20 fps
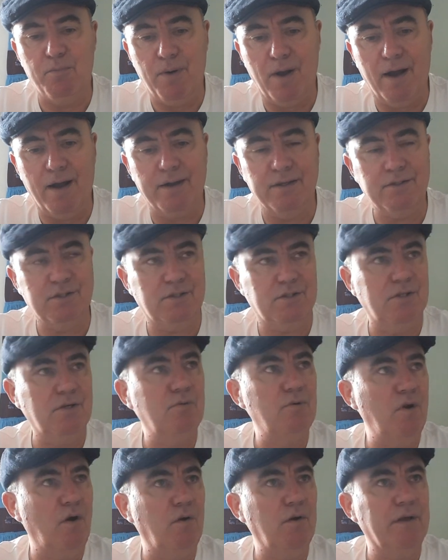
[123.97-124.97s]
page, it's still
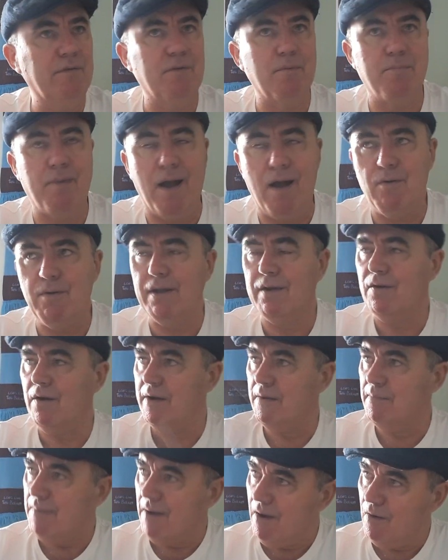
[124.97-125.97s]
Long Live the Bowling,
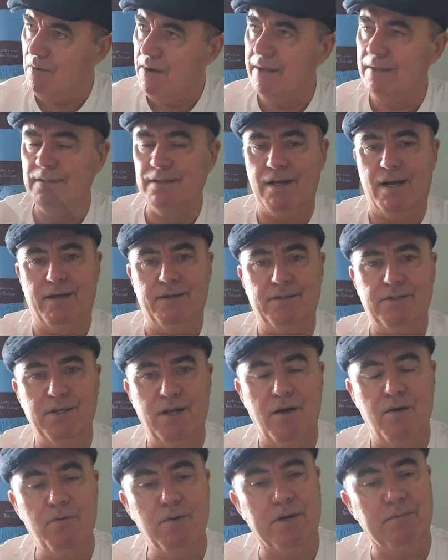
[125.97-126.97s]
like the bowling days. You
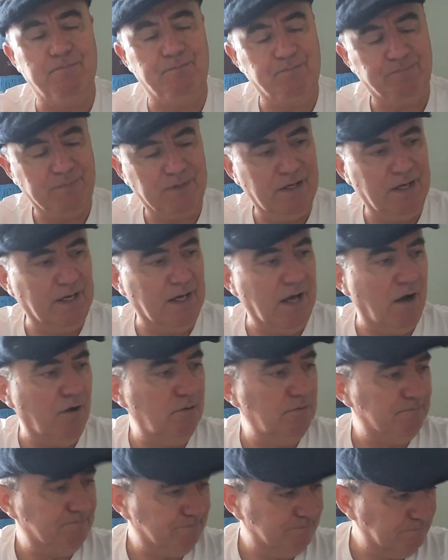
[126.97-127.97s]
know, when you
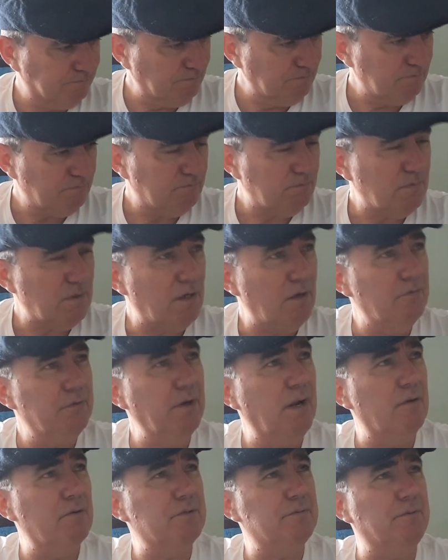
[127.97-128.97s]
go, I
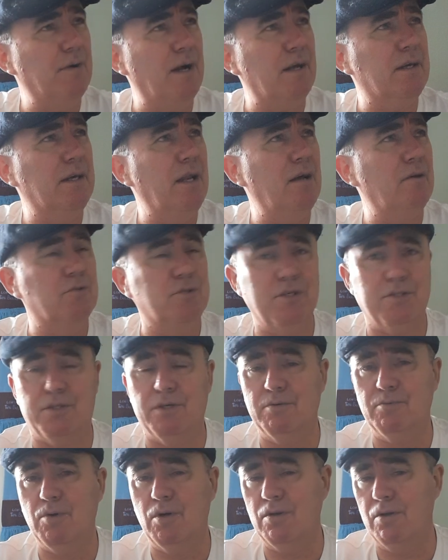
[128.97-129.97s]
think that was fucking hell, just
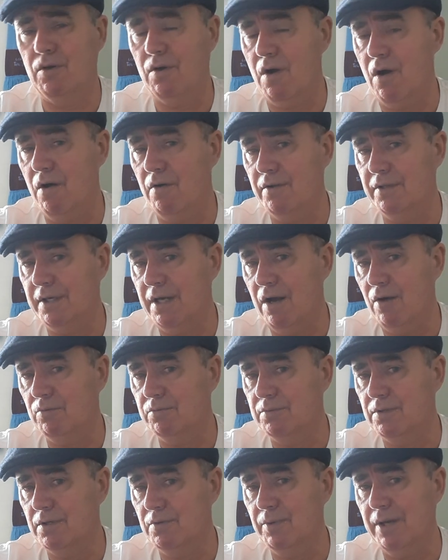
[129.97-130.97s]
that weren't long after the
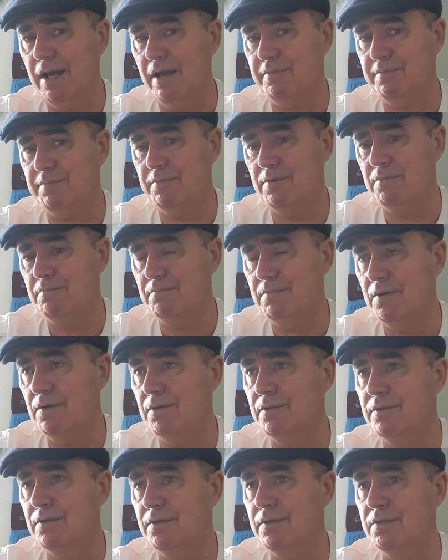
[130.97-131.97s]
old that we left
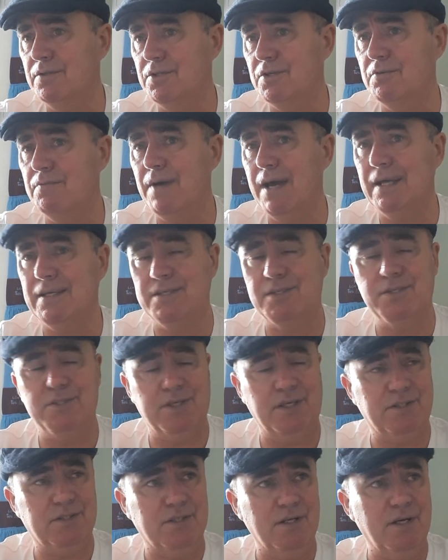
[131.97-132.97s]
on in
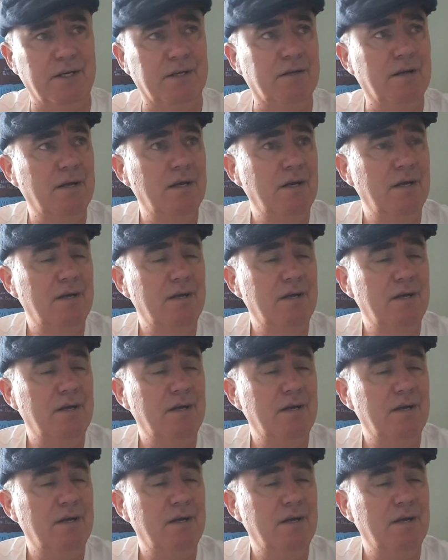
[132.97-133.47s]
2016.